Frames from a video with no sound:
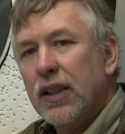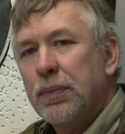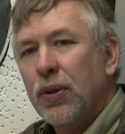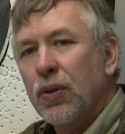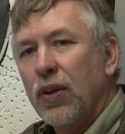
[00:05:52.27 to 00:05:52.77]
This
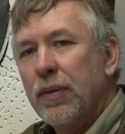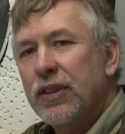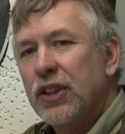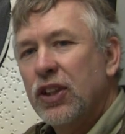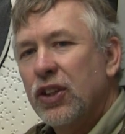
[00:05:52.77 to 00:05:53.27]
program
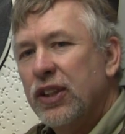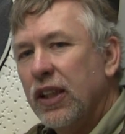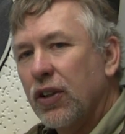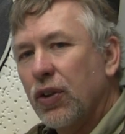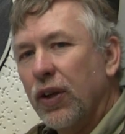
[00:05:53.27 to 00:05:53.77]
is
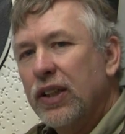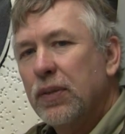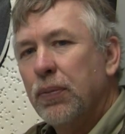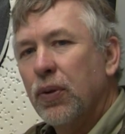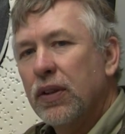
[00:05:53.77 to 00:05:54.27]
introducing our great
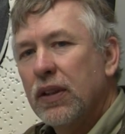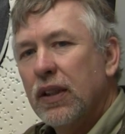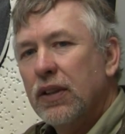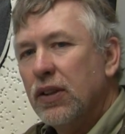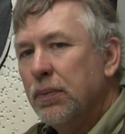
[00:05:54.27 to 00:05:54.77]
sport
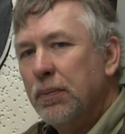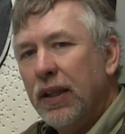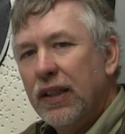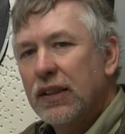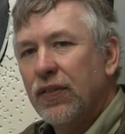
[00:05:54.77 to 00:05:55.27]
to
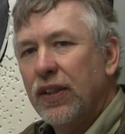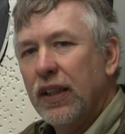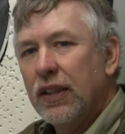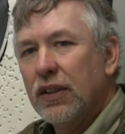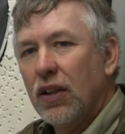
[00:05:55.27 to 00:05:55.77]
millions of
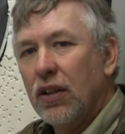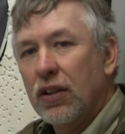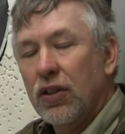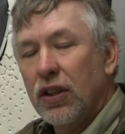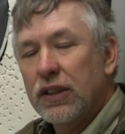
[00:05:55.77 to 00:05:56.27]
kids all
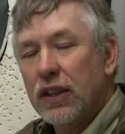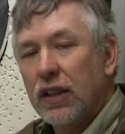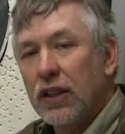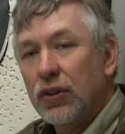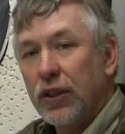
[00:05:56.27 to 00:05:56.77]
across the
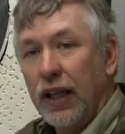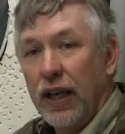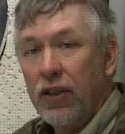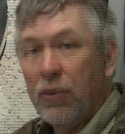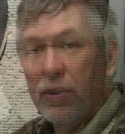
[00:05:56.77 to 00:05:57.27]
country
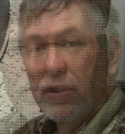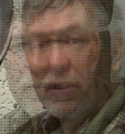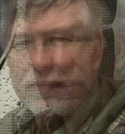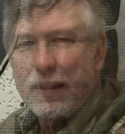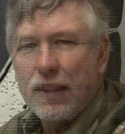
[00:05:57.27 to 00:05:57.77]
and the
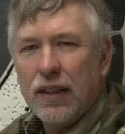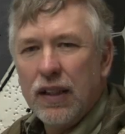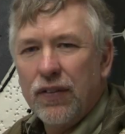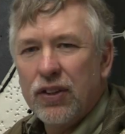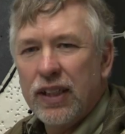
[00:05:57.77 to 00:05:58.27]
world.
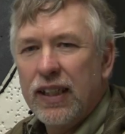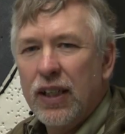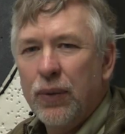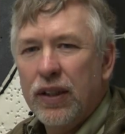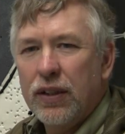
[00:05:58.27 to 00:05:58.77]
If there's
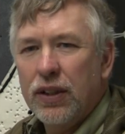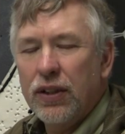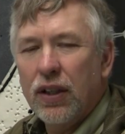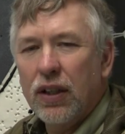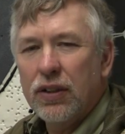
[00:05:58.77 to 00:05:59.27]
anything we can
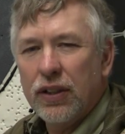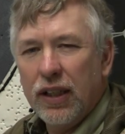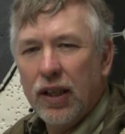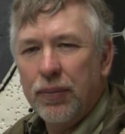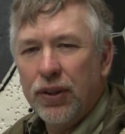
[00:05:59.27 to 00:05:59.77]
do at all to
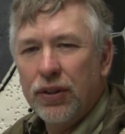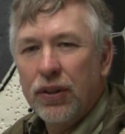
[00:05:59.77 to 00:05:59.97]
help